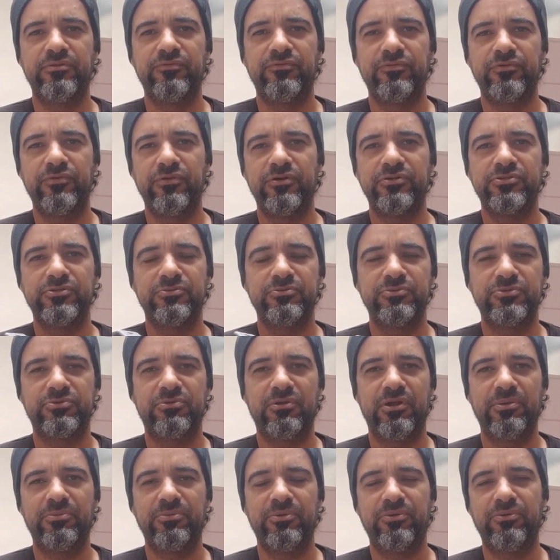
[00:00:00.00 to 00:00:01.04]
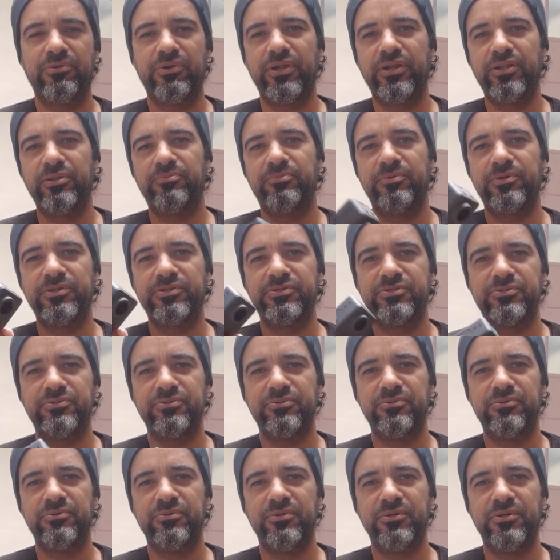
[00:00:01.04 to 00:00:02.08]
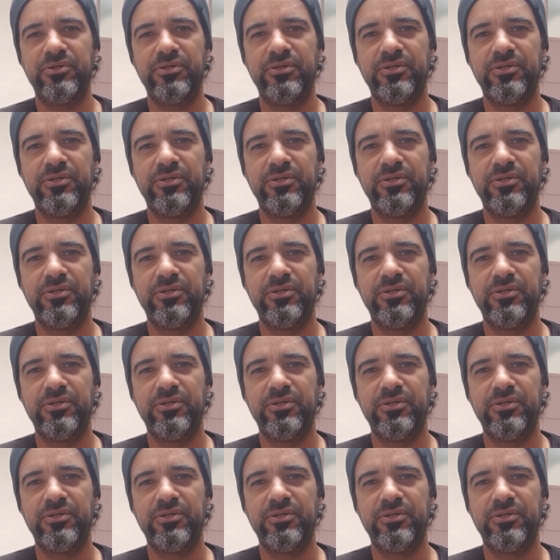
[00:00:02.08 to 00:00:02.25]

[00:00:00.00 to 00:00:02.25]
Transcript: not subscribed already, please do.